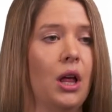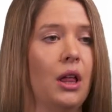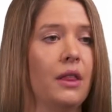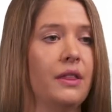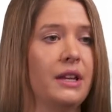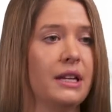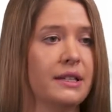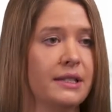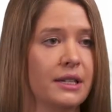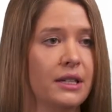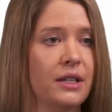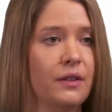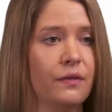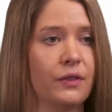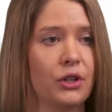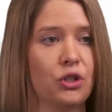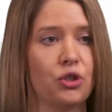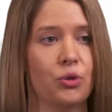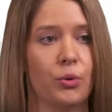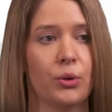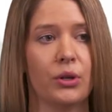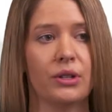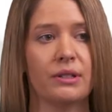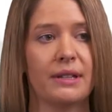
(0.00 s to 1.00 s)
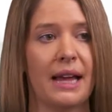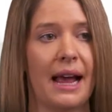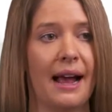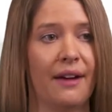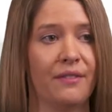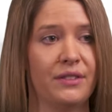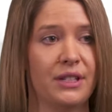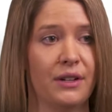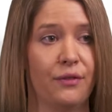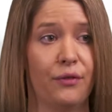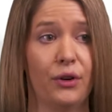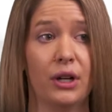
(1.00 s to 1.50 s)
These individuals
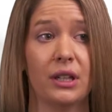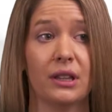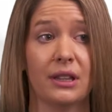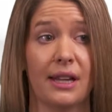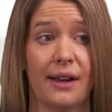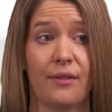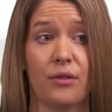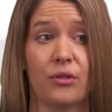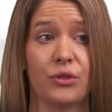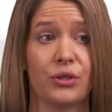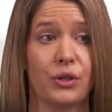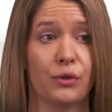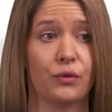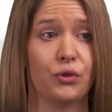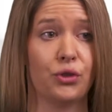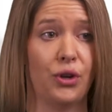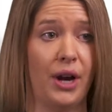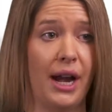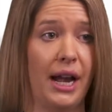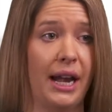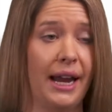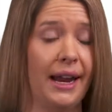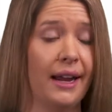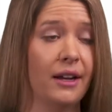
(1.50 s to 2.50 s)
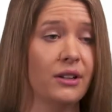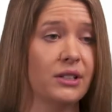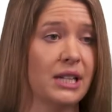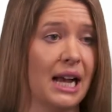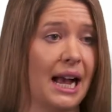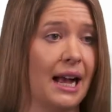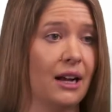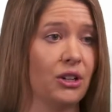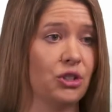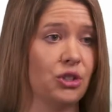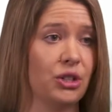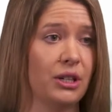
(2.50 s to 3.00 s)
have different levels of training to
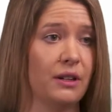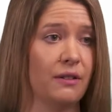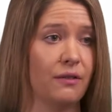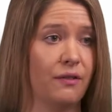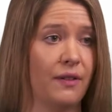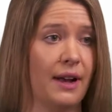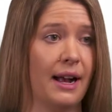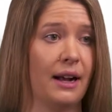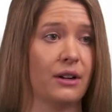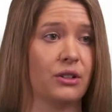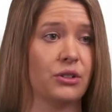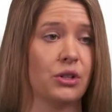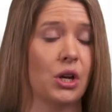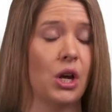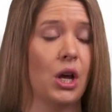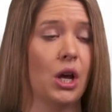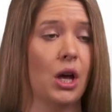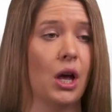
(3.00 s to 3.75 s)
actually in fact